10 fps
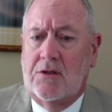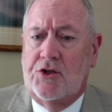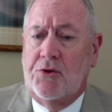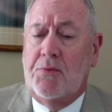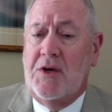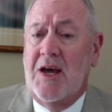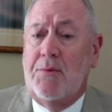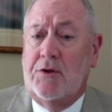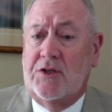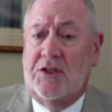to be
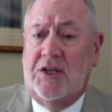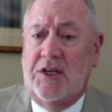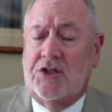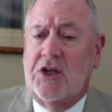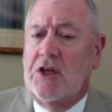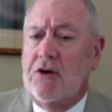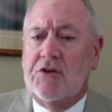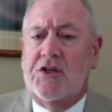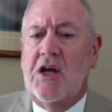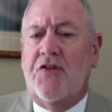able to teach. There
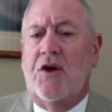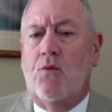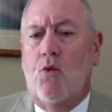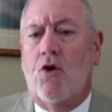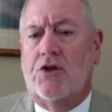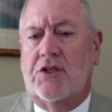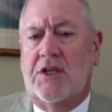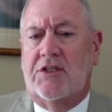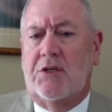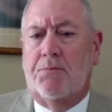is nothing worse
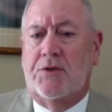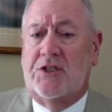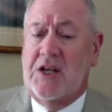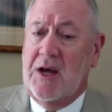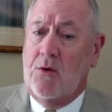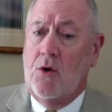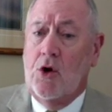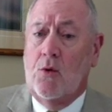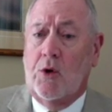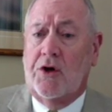than simply saying
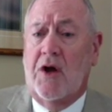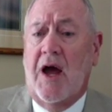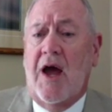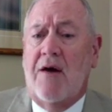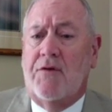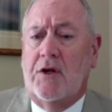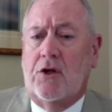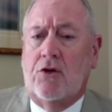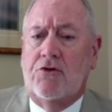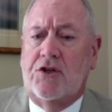we're going to have an
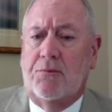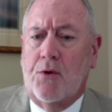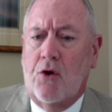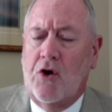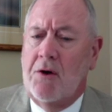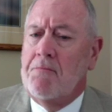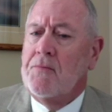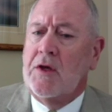inclusive program,